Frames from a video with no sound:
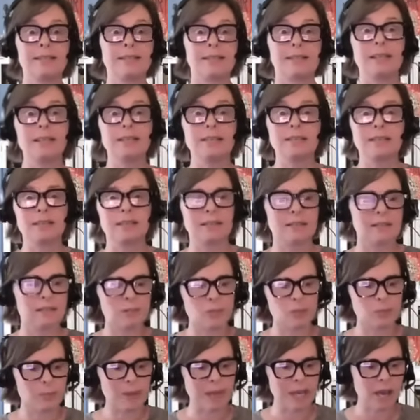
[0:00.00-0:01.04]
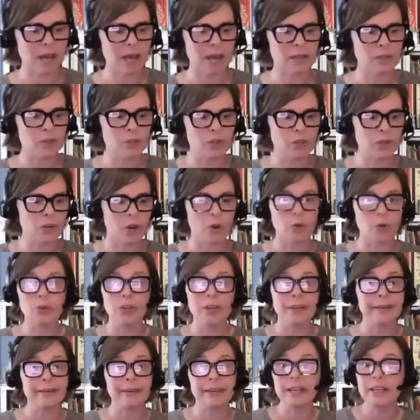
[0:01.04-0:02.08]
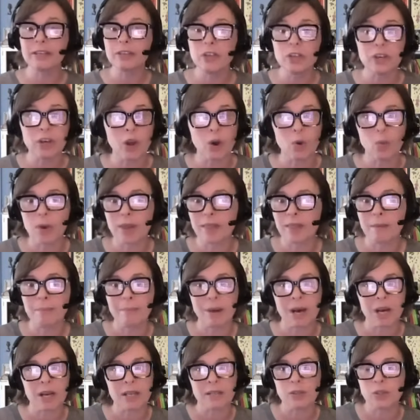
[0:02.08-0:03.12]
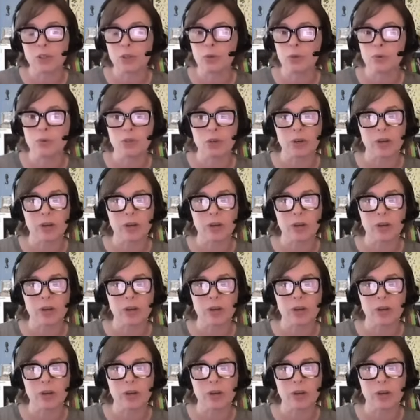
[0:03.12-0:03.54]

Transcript: seasons because you know you need to know when the monsoons